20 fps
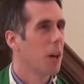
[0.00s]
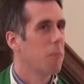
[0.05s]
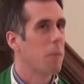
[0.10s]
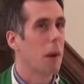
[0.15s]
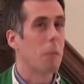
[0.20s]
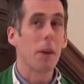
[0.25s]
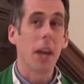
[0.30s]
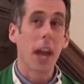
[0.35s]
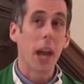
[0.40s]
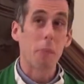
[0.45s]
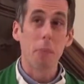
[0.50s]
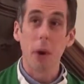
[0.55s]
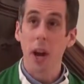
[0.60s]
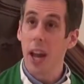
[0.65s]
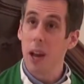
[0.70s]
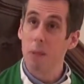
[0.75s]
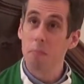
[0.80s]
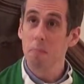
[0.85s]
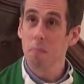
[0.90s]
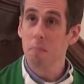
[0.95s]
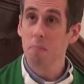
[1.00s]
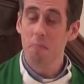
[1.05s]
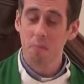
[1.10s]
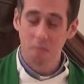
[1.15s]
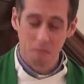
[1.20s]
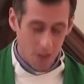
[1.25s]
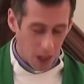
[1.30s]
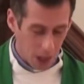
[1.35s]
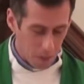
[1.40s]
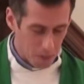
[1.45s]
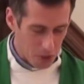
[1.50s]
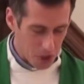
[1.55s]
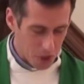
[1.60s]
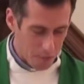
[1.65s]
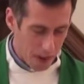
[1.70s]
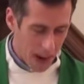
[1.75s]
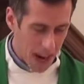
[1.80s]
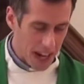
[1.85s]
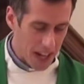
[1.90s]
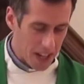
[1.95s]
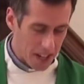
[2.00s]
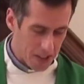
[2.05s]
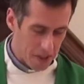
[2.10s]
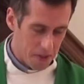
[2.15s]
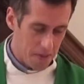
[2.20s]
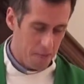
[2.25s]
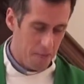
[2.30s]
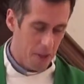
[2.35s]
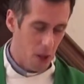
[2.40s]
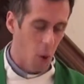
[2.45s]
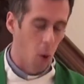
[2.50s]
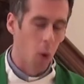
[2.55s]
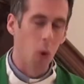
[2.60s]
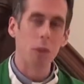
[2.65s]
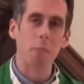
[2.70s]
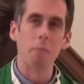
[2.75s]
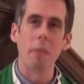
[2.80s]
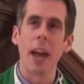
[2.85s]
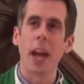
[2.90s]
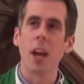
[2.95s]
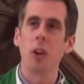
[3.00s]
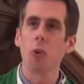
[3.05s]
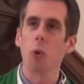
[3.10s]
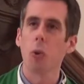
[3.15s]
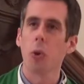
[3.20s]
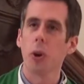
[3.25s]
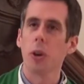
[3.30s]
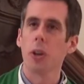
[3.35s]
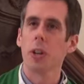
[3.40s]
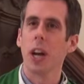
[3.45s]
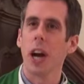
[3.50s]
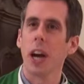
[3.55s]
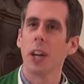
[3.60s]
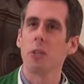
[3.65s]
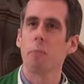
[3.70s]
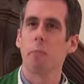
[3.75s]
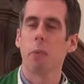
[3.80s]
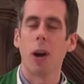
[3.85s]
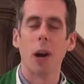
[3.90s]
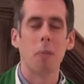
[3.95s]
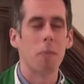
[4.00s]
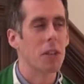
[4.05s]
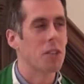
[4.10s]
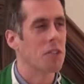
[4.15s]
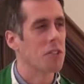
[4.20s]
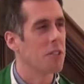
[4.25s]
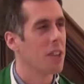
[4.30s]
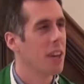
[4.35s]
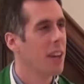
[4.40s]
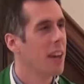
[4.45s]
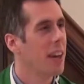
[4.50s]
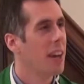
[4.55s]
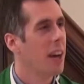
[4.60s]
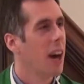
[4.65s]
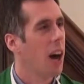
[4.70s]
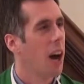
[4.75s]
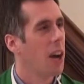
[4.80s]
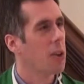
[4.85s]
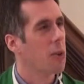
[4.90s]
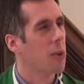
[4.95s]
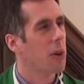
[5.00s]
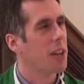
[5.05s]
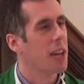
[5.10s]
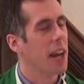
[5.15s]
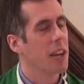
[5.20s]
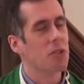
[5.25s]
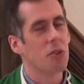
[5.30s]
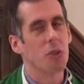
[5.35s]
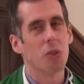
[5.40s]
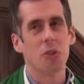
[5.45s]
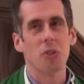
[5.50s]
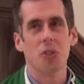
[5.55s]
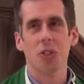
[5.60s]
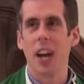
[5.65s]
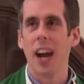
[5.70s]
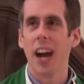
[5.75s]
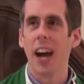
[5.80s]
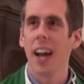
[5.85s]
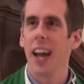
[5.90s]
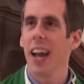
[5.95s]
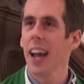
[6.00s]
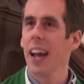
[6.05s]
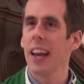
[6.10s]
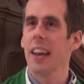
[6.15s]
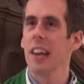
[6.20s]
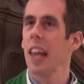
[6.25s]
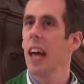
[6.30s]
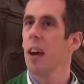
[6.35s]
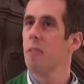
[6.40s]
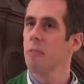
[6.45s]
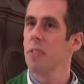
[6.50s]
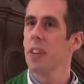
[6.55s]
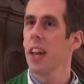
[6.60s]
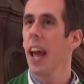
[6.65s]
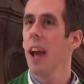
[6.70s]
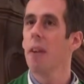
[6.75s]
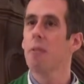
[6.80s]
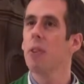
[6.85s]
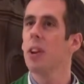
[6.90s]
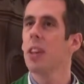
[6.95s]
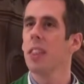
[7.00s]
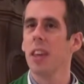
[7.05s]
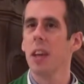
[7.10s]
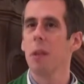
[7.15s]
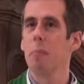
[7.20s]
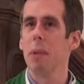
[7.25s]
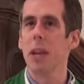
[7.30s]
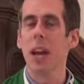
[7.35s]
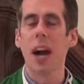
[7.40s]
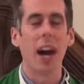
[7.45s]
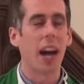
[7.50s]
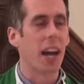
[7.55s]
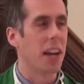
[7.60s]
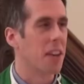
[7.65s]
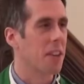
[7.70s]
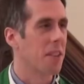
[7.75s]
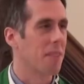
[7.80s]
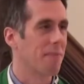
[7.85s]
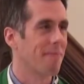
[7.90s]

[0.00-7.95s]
Maybe Abraham comes to mind, the old man who heard God's promise under a desert sky and left everything behind.